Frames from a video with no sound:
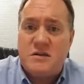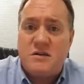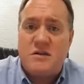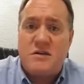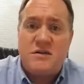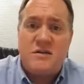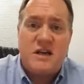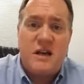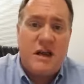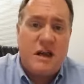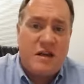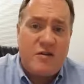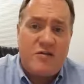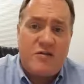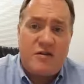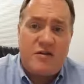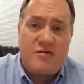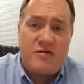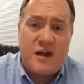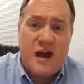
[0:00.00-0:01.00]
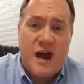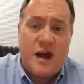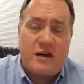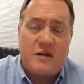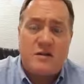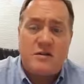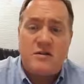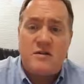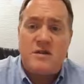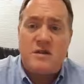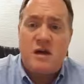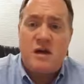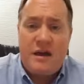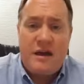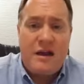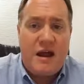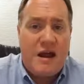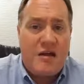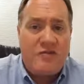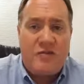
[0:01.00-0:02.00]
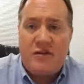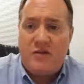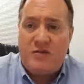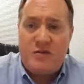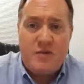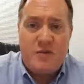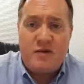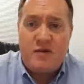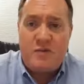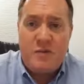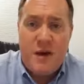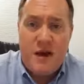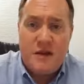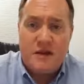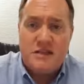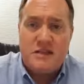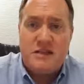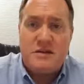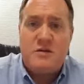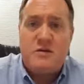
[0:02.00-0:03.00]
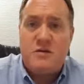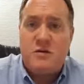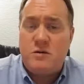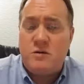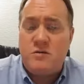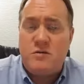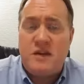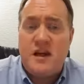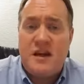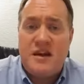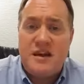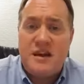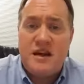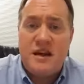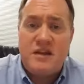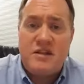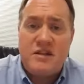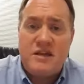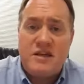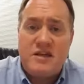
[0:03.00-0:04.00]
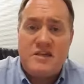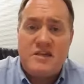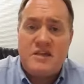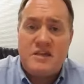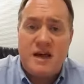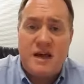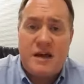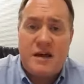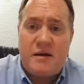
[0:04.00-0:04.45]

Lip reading: There's a handful of doctors in every field of medicine who tend to get these